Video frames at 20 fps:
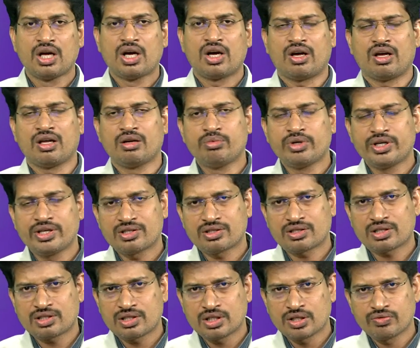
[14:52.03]
I will be
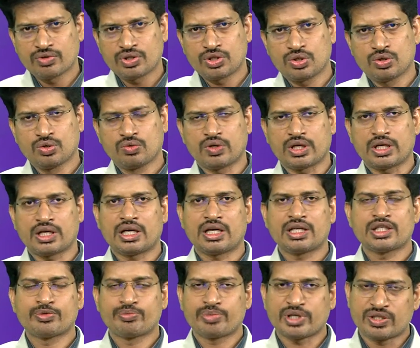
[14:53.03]
discussing with you when I
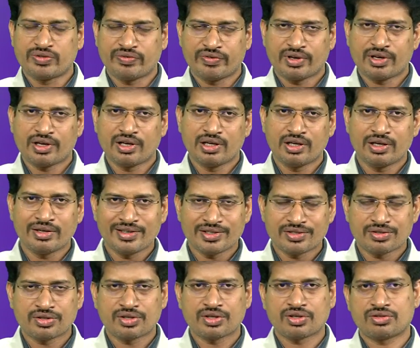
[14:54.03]
specifically
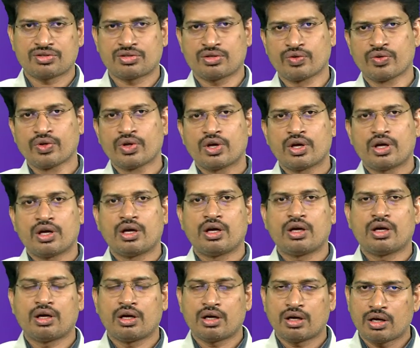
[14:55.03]
discuss
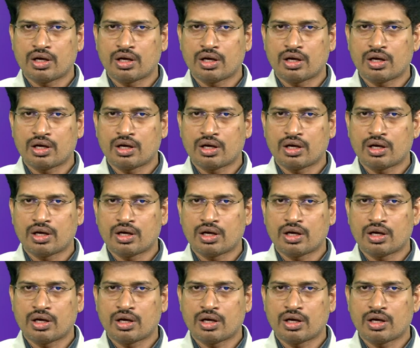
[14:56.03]
uh,